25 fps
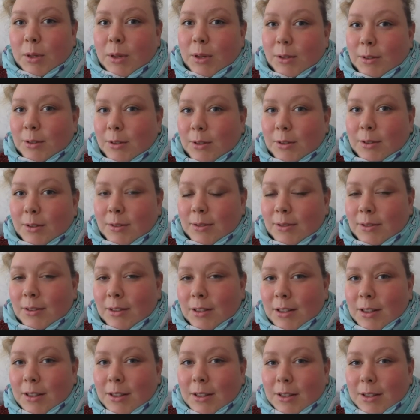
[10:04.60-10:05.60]
because
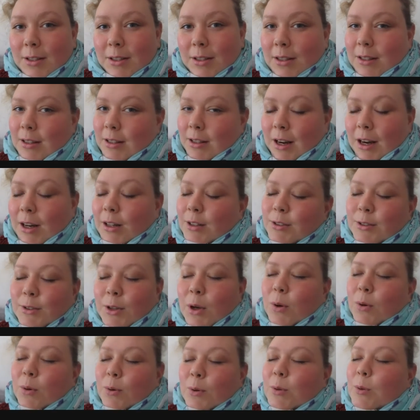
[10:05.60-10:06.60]
they are
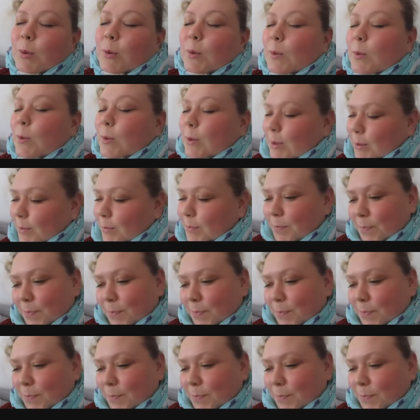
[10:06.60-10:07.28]
so cool.